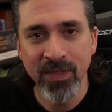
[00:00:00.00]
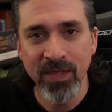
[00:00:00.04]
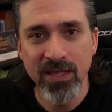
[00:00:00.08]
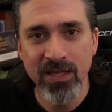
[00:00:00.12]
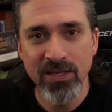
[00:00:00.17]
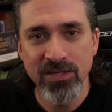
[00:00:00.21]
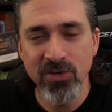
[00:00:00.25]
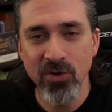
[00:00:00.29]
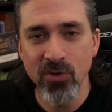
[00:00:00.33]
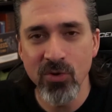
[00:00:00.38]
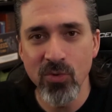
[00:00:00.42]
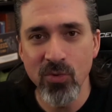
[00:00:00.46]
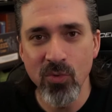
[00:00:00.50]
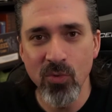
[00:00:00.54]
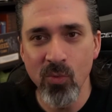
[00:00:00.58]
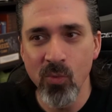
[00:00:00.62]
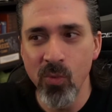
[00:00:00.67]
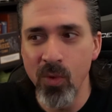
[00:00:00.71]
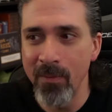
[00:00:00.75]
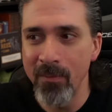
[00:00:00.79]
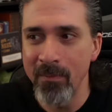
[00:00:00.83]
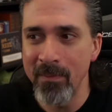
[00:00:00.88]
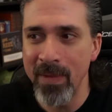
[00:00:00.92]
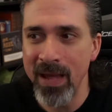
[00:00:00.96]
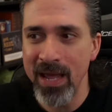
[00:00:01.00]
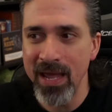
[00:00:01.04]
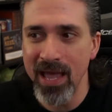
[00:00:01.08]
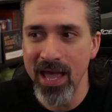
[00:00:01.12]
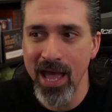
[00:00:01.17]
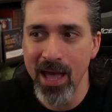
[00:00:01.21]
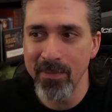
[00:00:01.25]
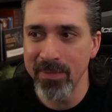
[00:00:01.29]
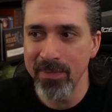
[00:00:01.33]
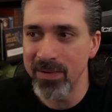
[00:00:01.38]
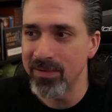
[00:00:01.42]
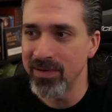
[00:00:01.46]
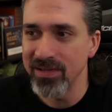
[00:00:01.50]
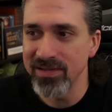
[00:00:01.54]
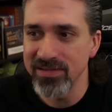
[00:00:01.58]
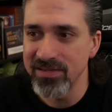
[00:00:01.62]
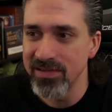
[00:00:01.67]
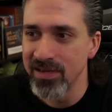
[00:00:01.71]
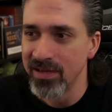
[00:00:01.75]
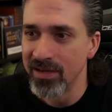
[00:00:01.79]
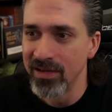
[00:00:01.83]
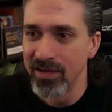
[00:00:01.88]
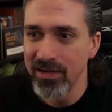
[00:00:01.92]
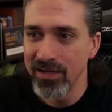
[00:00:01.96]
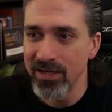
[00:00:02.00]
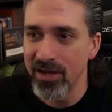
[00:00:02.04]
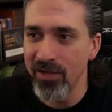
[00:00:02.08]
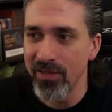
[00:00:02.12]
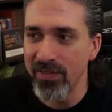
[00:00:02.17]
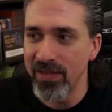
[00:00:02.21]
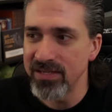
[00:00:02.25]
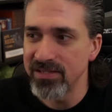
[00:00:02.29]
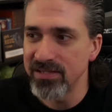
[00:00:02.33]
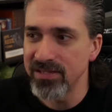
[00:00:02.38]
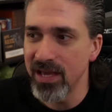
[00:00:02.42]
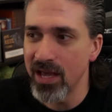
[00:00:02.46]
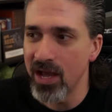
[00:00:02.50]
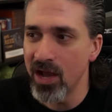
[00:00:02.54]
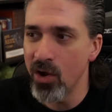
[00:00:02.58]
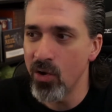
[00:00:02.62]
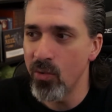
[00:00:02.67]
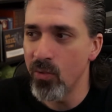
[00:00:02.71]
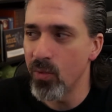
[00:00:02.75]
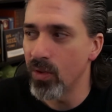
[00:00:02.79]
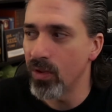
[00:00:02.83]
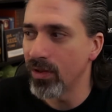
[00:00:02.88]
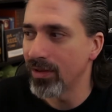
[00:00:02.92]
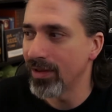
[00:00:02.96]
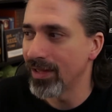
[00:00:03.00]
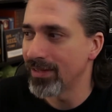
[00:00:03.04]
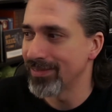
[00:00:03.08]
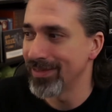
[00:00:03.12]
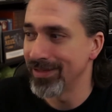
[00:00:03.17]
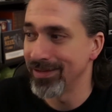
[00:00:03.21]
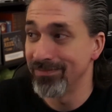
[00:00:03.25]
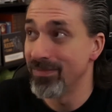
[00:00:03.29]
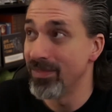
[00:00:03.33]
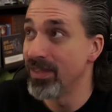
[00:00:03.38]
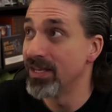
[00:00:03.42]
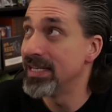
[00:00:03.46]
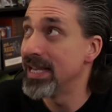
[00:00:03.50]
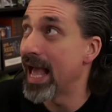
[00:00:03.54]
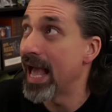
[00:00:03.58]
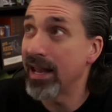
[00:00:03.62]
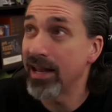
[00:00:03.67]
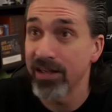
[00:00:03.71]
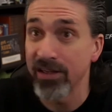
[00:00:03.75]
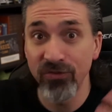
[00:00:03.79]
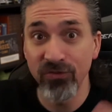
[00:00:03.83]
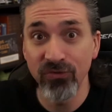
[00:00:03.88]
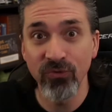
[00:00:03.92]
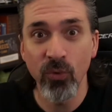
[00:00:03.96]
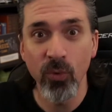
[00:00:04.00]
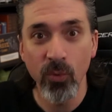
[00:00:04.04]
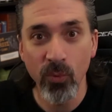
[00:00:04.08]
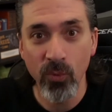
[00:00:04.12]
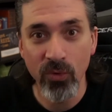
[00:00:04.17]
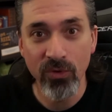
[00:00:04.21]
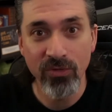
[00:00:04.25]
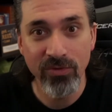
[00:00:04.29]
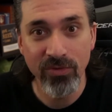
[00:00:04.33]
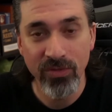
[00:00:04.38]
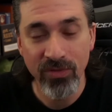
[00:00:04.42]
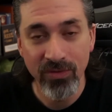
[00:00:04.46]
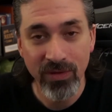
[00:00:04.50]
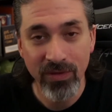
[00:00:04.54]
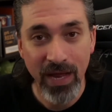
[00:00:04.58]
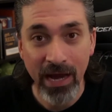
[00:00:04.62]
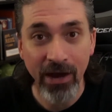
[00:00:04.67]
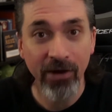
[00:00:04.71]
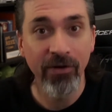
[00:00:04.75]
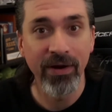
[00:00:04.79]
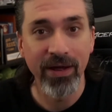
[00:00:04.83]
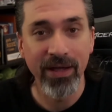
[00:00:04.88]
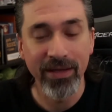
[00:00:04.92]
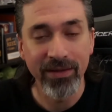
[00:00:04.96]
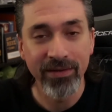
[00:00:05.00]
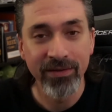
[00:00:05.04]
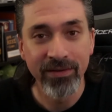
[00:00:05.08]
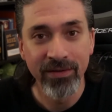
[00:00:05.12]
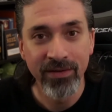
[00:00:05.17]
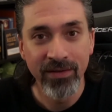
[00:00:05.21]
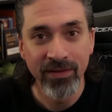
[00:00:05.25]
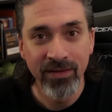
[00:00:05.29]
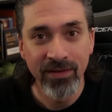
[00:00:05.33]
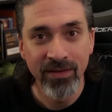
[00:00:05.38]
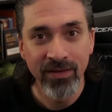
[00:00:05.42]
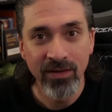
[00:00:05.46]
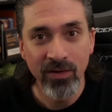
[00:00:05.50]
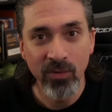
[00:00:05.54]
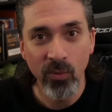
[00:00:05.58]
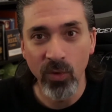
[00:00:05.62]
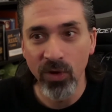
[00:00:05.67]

So what may happen is, you know, they say, oh, well, like the Dallas-Fort Worth area, we're